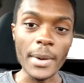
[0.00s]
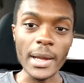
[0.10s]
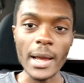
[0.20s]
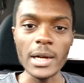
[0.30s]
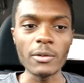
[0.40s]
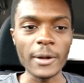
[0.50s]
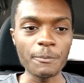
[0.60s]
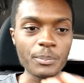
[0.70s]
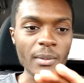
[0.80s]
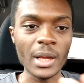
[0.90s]
but yeah, anyway,
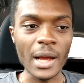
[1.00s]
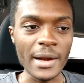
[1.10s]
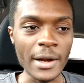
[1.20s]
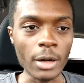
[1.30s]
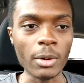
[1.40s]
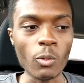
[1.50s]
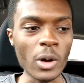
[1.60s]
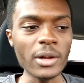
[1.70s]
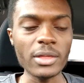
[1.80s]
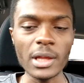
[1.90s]
number
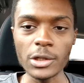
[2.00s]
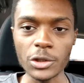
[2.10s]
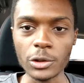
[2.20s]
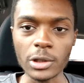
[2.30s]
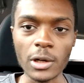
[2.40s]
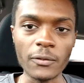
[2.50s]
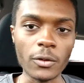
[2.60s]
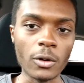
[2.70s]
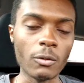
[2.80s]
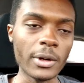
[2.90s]
one thing that you look out
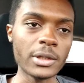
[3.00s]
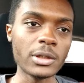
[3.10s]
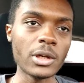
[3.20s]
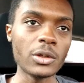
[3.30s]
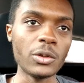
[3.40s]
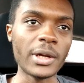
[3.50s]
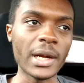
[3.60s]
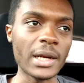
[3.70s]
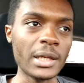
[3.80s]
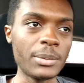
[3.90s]
for when
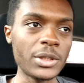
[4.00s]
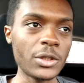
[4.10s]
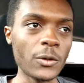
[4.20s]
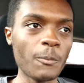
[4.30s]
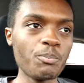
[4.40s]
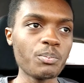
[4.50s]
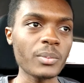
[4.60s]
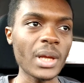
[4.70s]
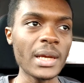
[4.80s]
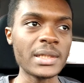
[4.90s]
looking at EP2
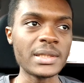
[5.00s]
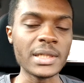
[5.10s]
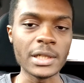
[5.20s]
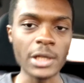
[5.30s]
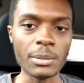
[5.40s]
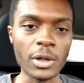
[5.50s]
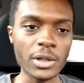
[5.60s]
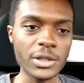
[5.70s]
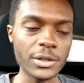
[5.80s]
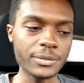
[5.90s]
is the
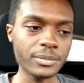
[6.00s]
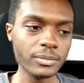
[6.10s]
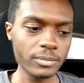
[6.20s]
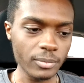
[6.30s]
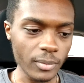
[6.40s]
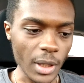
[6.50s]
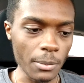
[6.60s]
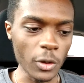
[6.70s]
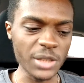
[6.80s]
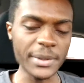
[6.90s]
gearbox,
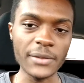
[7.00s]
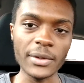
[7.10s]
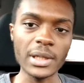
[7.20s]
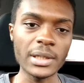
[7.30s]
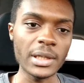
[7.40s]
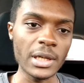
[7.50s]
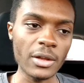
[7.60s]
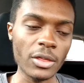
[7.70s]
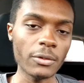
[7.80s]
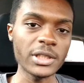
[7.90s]
more specifically
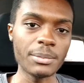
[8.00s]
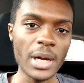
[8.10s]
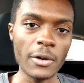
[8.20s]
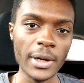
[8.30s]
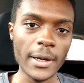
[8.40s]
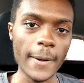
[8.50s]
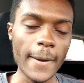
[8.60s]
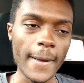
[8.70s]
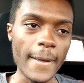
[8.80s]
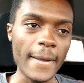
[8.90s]
the thrust bearing.
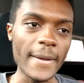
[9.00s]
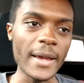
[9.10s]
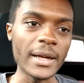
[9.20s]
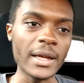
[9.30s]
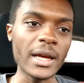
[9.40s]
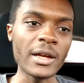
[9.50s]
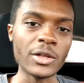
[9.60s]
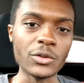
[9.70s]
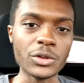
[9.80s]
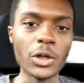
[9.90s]
Yeah, they are
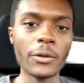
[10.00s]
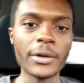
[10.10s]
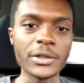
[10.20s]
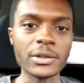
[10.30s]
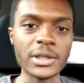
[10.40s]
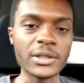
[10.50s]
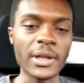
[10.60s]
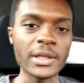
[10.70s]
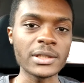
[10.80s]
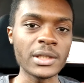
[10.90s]
notorious on these
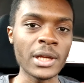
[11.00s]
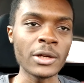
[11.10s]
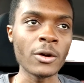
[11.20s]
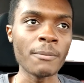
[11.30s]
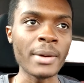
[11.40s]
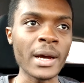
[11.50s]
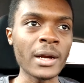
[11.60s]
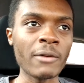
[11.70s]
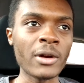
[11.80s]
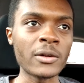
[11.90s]
things. They go
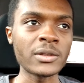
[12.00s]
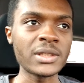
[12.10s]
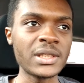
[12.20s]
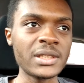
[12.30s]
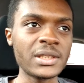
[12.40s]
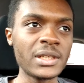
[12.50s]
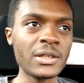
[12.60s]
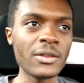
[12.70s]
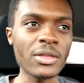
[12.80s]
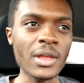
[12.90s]
bad around
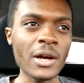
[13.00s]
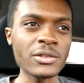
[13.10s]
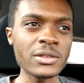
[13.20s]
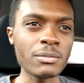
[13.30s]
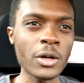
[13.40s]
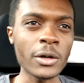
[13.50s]
60,000